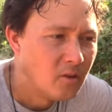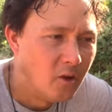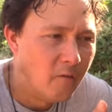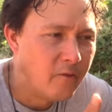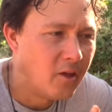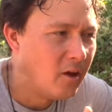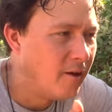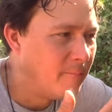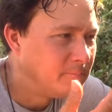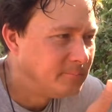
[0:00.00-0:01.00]
Hopefully
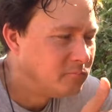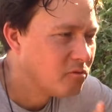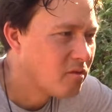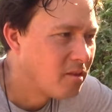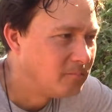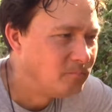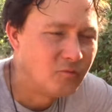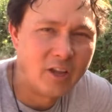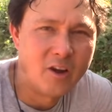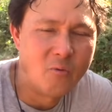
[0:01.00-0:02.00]
I
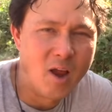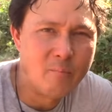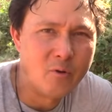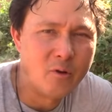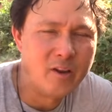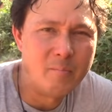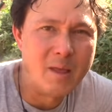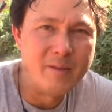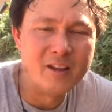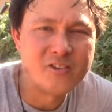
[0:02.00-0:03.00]
get a ripe one day.
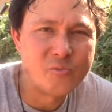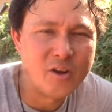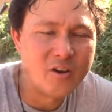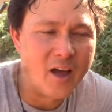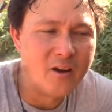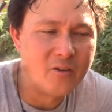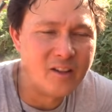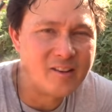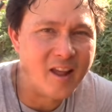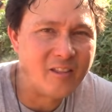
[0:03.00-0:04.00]
Maybe it is sweeter, I don't
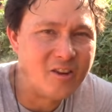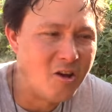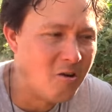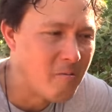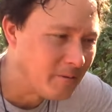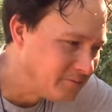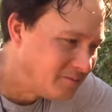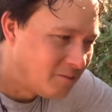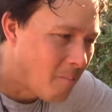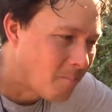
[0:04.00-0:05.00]
exactly know.
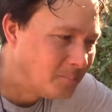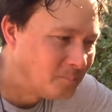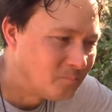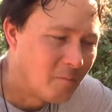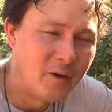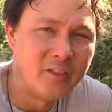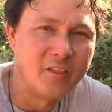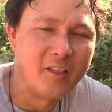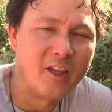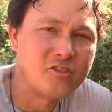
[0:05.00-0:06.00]
But
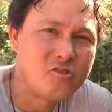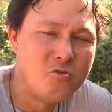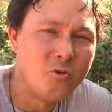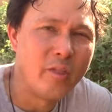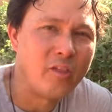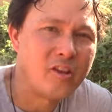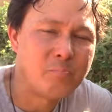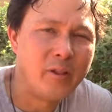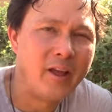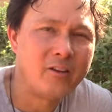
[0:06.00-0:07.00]
nonetheless, cool that this
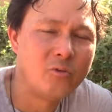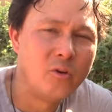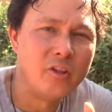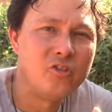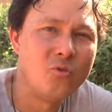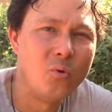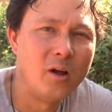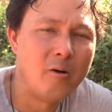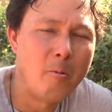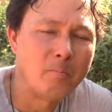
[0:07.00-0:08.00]
plant could really do
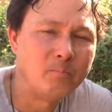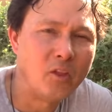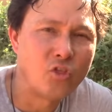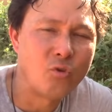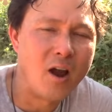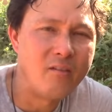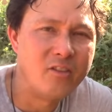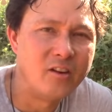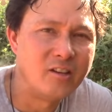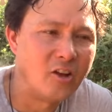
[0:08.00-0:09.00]
well and thrive
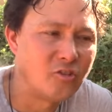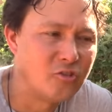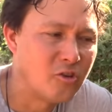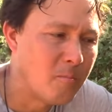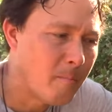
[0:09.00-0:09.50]
in the desert.